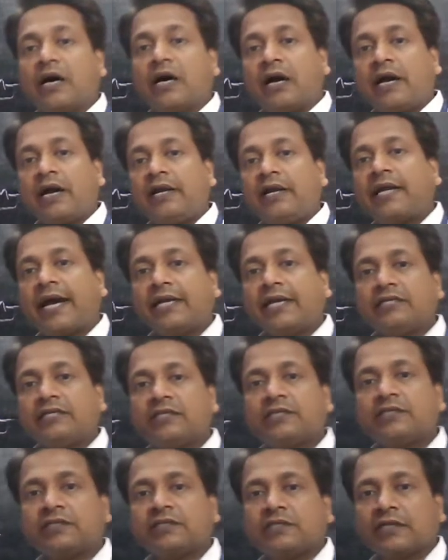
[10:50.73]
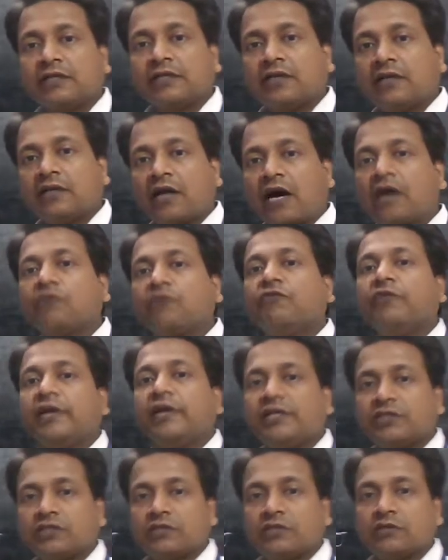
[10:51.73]
undigested or
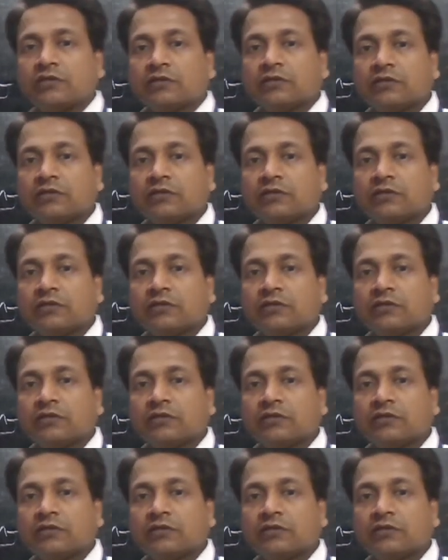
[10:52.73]
waste